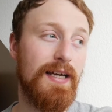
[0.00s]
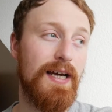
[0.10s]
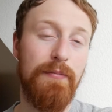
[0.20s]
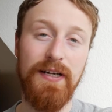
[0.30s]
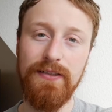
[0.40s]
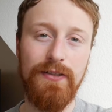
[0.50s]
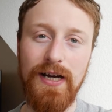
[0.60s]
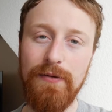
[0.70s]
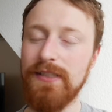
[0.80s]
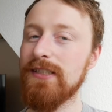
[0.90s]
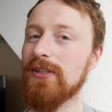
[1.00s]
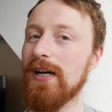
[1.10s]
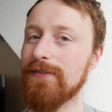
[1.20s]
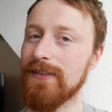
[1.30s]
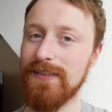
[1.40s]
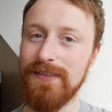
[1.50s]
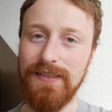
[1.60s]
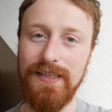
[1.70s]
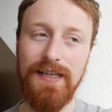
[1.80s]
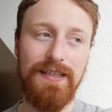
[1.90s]
I don't know how much traffic this
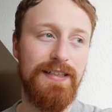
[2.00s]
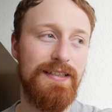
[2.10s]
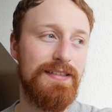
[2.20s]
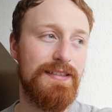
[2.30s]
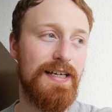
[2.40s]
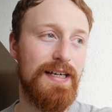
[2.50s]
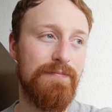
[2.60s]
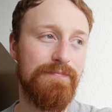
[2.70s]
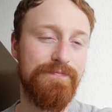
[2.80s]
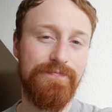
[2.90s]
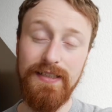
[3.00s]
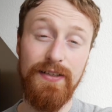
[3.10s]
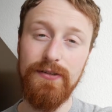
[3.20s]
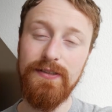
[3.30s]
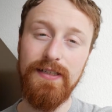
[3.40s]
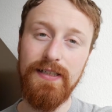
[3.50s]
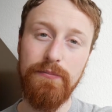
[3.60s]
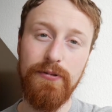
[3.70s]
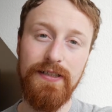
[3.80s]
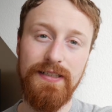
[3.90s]
can handle. It's hosted on a
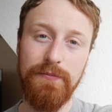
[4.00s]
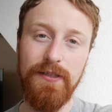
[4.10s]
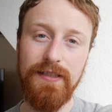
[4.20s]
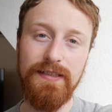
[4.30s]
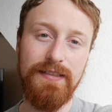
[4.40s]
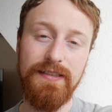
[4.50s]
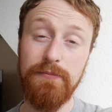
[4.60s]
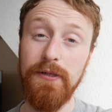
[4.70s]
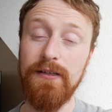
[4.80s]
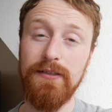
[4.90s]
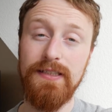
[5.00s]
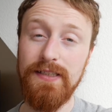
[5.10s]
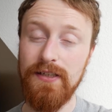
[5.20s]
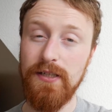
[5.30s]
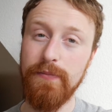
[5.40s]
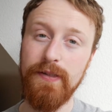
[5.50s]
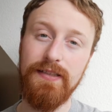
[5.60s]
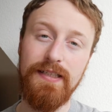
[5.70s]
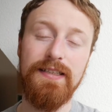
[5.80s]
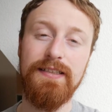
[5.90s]
pretty small instance, but I'm going to talk about
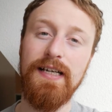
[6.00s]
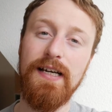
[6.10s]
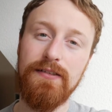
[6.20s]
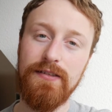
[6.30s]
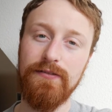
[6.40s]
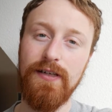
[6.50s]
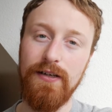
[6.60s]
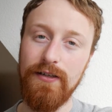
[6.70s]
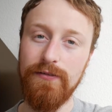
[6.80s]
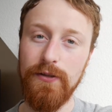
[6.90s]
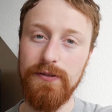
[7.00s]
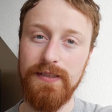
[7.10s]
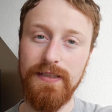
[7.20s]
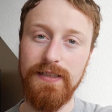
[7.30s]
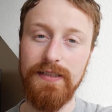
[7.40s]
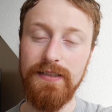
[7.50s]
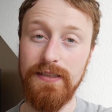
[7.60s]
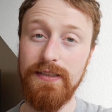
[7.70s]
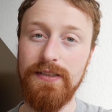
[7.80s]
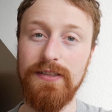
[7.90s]
the ins and outs of how I've hosted it
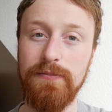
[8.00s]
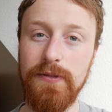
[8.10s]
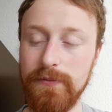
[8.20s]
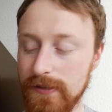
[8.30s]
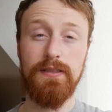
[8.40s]
in just a moment.